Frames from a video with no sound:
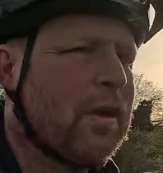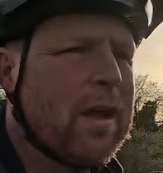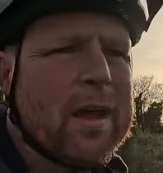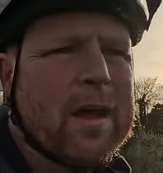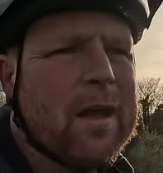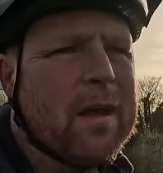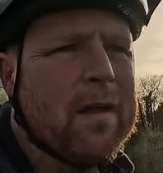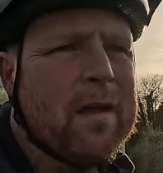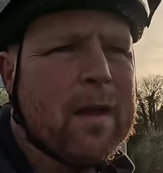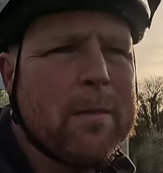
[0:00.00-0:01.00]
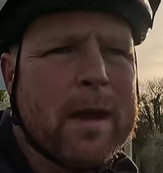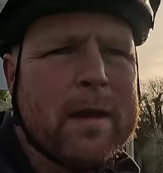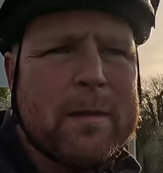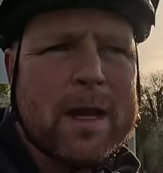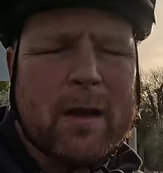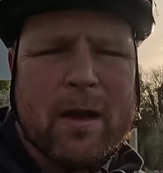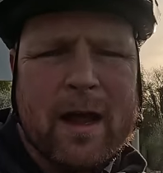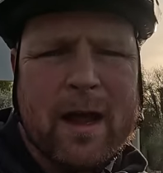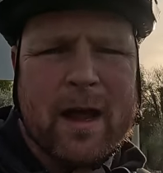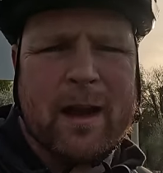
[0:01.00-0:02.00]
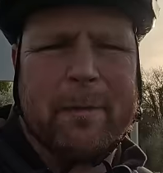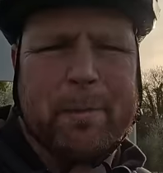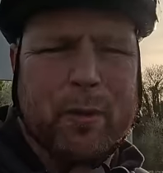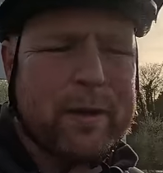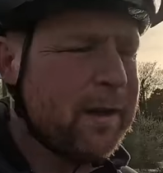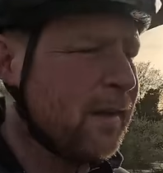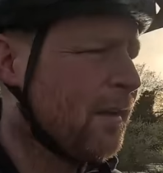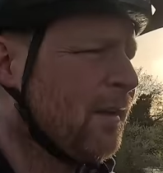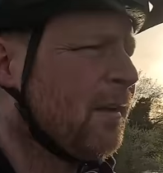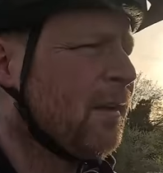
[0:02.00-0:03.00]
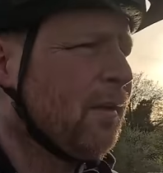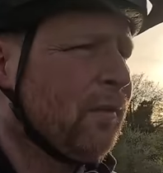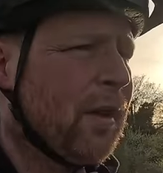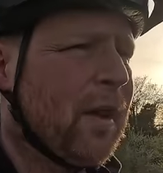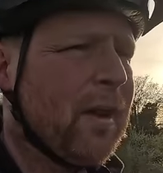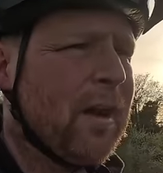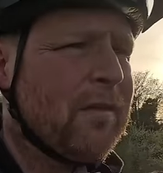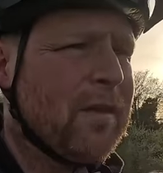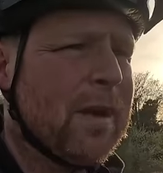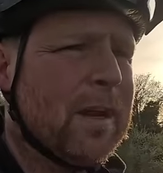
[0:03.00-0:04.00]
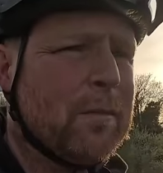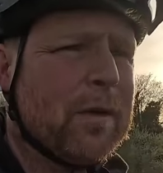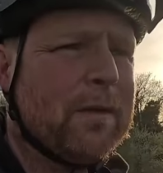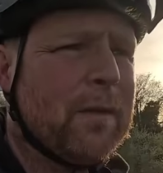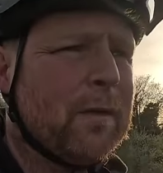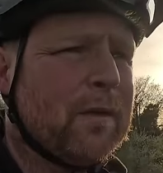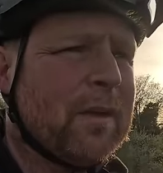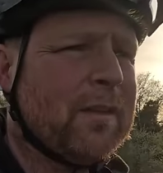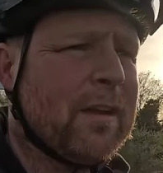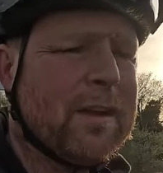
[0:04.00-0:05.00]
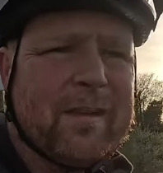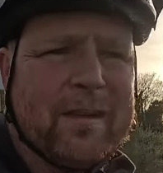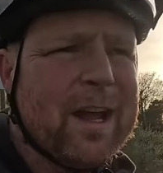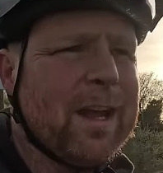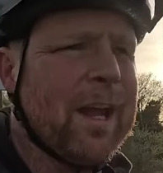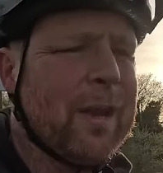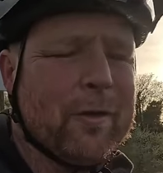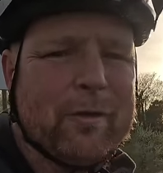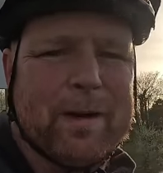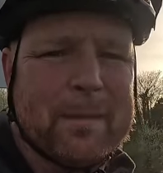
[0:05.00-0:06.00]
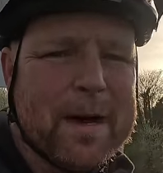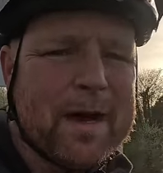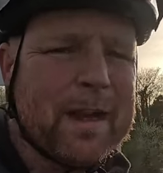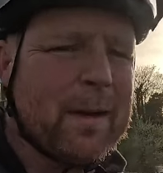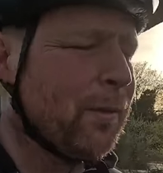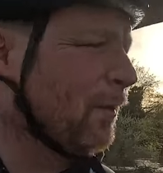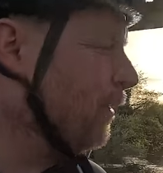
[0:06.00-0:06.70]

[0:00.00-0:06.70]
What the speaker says: done a main meal and a pudding, so I really am looking forward to it, because I did start getting hungry about an hour